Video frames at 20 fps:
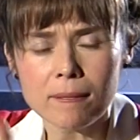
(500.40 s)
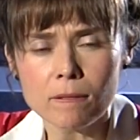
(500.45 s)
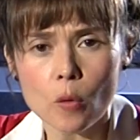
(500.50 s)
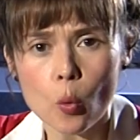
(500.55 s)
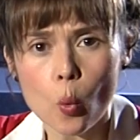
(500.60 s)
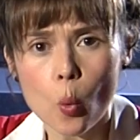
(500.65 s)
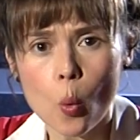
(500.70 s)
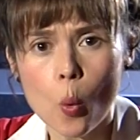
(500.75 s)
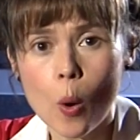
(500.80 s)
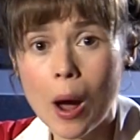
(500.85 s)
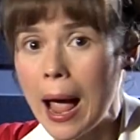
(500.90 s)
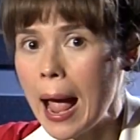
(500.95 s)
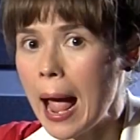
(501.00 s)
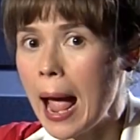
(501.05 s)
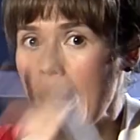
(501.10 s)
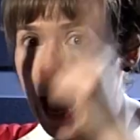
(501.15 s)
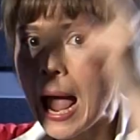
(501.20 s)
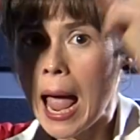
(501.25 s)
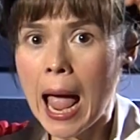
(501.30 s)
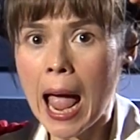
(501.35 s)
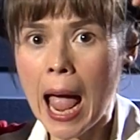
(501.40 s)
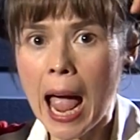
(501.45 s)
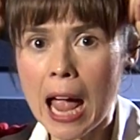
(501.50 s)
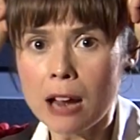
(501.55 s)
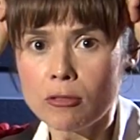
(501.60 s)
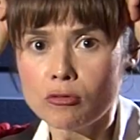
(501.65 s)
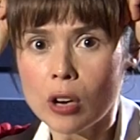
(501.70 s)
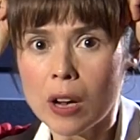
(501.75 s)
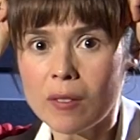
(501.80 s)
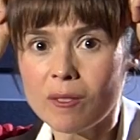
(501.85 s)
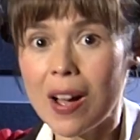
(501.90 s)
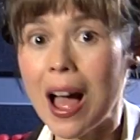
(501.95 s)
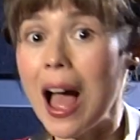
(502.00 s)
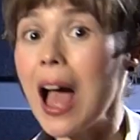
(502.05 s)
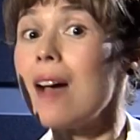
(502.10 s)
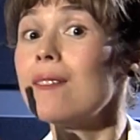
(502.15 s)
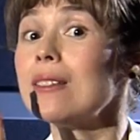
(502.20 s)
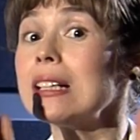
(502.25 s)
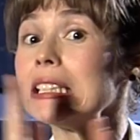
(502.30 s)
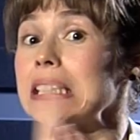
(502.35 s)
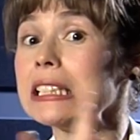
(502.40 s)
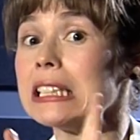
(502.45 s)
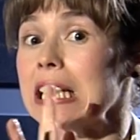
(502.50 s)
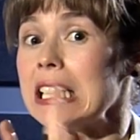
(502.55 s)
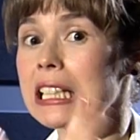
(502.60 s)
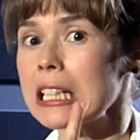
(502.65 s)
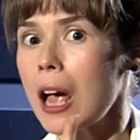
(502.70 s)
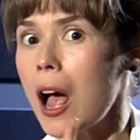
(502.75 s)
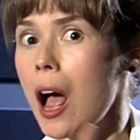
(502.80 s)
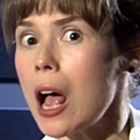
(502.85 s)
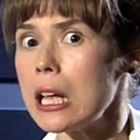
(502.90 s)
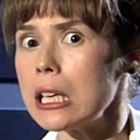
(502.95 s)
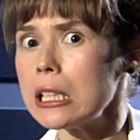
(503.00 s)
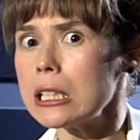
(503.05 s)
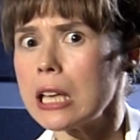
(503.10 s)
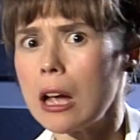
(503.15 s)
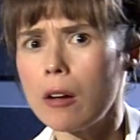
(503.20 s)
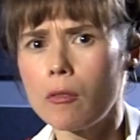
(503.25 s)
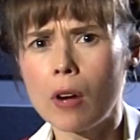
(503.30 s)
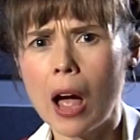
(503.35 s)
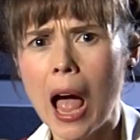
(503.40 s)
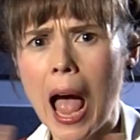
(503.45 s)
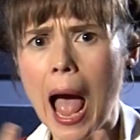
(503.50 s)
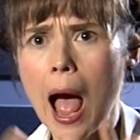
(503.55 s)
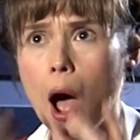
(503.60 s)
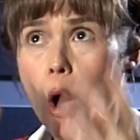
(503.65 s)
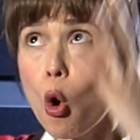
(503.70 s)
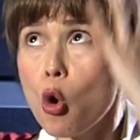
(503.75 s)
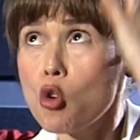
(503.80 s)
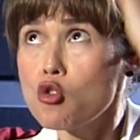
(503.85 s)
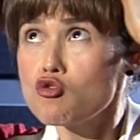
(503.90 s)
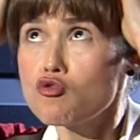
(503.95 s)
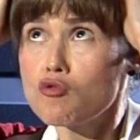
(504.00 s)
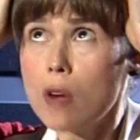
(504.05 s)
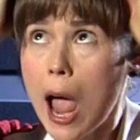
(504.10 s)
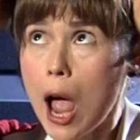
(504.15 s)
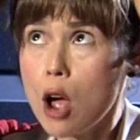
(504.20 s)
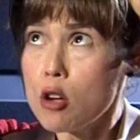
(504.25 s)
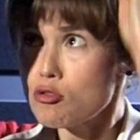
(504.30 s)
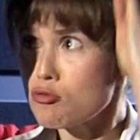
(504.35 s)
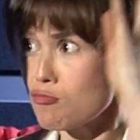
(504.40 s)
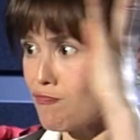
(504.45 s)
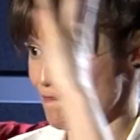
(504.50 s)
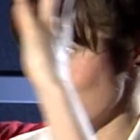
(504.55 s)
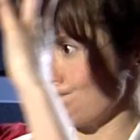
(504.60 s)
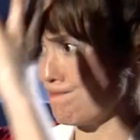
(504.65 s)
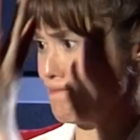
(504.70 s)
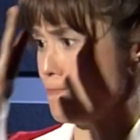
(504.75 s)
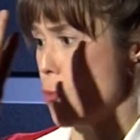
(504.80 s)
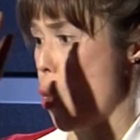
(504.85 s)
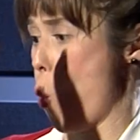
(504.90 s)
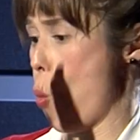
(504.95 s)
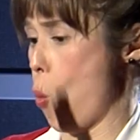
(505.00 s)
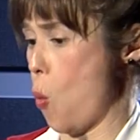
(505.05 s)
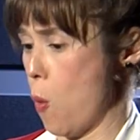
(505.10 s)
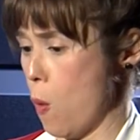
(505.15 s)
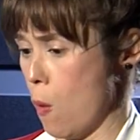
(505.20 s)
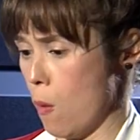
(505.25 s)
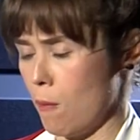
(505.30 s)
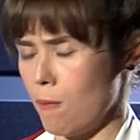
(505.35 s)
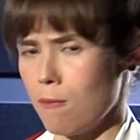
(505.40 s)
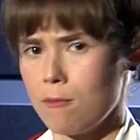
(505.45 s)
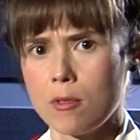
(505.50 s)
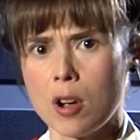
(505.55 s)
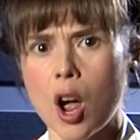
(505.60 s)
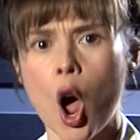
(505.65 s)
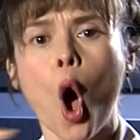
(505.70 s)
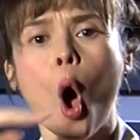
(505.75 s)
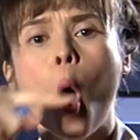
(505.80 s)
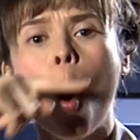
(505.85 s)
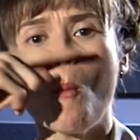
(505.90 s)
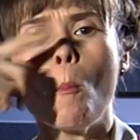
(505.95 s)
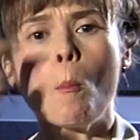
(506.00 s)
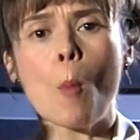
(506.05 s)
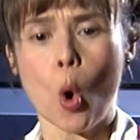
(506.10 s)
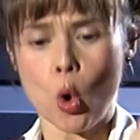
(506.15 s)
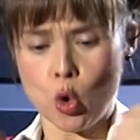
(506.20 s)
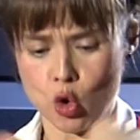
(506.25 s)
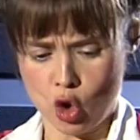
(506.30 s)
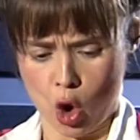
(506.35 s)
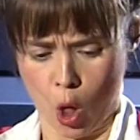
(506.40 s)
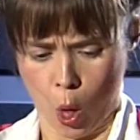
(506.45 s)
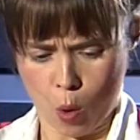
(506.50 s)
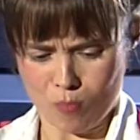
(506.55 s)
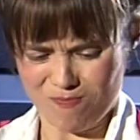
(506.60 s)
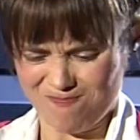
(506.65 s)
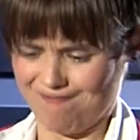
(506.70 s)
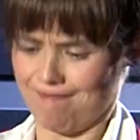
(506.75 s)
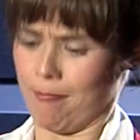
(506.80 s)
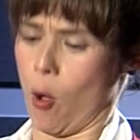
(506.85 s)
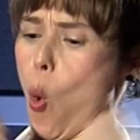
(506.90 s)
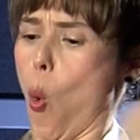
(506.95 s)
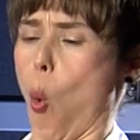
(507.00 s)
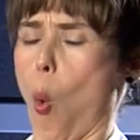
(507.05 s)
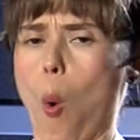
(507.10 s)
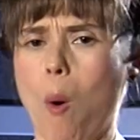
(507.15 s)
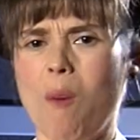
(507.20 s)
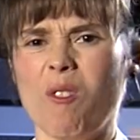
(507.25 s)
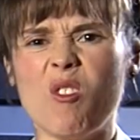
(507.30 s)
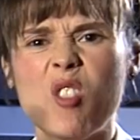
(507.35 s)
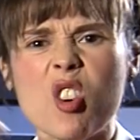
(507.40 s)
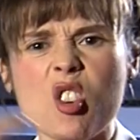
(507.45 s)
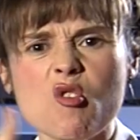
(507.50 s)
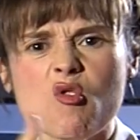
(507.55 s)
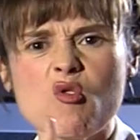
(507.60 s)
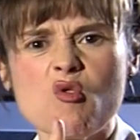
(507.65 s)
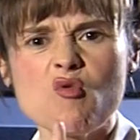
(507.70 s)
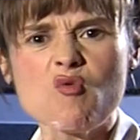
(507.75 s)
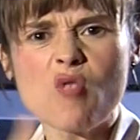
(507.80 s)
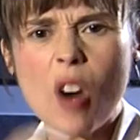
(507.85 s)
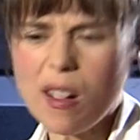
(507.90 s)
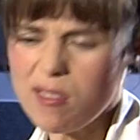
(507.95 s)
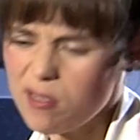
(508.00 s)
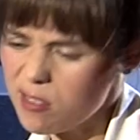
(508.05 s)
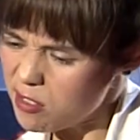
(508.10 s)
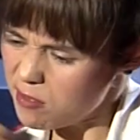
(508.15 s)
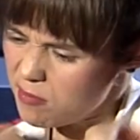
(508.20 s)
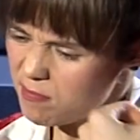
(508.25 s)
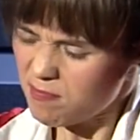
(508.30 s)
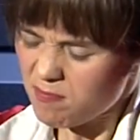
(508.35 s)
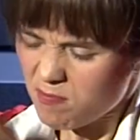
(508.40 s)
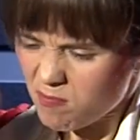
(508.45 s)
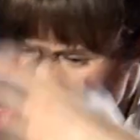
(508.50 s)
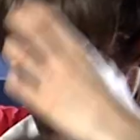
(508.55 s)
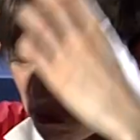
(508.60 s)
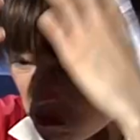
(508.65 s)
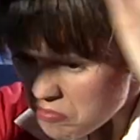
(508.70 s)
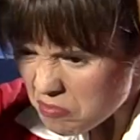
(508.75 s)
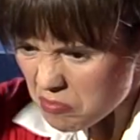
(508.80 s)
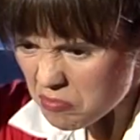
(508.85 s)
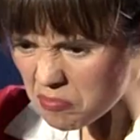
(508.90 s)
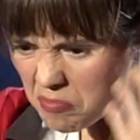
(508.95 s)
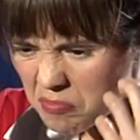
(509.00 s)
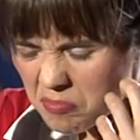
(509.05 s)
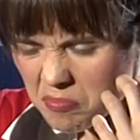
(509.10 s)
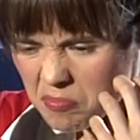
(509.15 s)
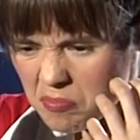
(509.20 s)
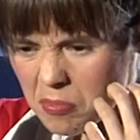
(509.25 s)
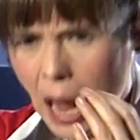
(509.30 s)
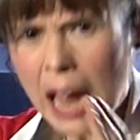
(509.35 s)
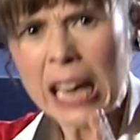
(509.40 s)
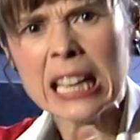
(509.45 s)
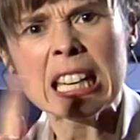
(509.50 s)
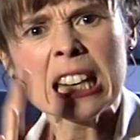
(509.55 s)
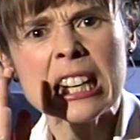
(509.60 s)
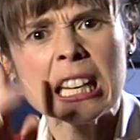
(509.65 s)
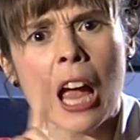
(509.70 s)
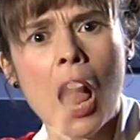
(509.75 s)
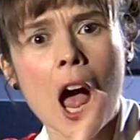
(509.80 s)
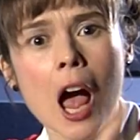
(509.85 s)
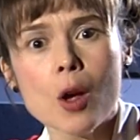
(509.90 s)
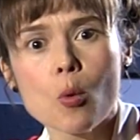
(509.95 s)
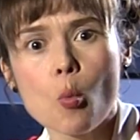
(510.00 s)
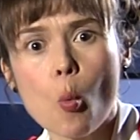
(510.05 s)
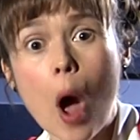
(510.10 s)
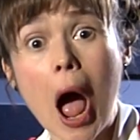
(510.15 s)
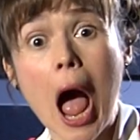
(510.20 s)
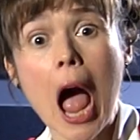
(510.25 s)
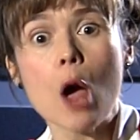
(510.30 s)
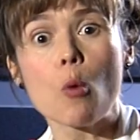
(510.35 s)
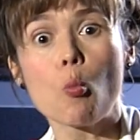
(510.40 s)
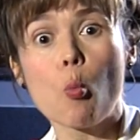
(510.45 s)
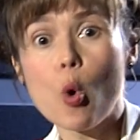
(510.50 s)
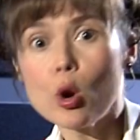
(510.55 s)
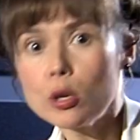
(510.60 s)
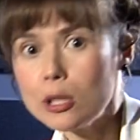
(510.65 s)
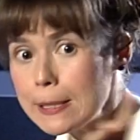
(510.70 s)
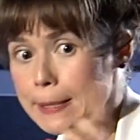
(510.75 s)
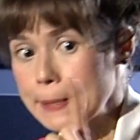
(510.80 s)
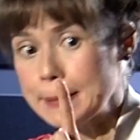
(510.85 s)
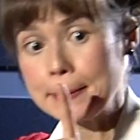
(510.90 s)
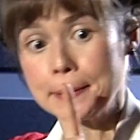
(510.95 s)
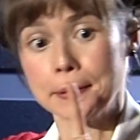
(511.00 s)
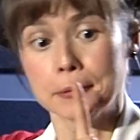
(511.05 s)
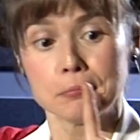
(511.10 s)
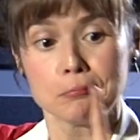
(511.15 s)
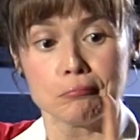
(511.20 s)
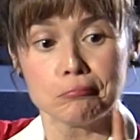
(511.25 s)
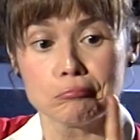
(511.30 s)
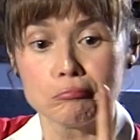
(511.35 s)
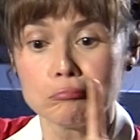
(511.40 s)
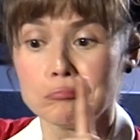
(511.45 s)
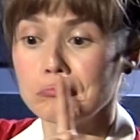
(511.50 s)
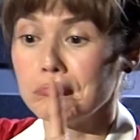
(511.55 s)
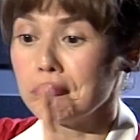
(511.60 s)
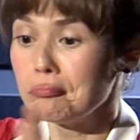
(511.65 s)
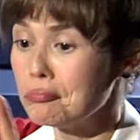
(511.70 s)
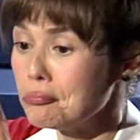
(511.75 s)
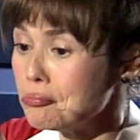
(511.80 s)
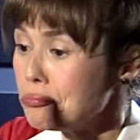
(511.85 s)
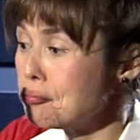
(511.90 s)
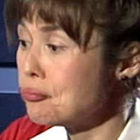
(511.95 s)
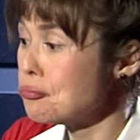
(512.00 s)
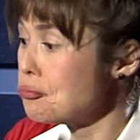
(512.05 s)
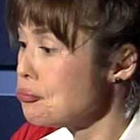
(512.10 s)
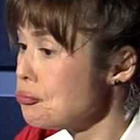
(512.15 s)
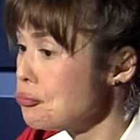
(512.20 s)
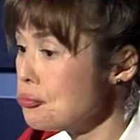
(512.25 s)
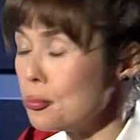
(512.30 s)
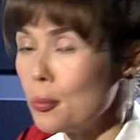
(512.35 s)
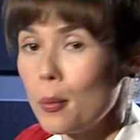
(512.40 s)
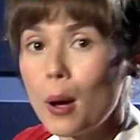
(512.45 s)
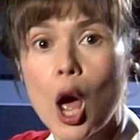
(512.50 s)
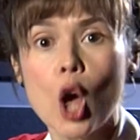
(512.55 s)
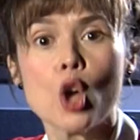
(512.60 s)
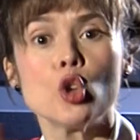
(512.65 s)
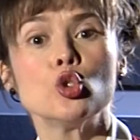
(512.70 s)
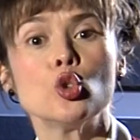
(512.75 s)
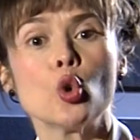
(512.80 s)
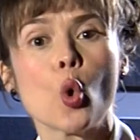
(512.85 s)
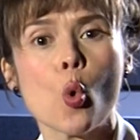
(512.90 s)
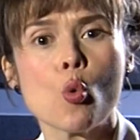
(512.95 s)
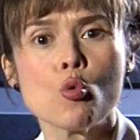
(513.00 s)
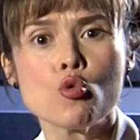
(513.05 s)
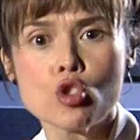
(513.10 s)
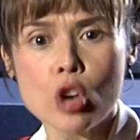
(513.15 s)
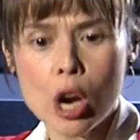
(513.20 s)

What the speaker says: The night before the battle, Henry V disguises himself. For example, he removes his crown, he takes off his wealthy clothes, replaces them with rough clothes,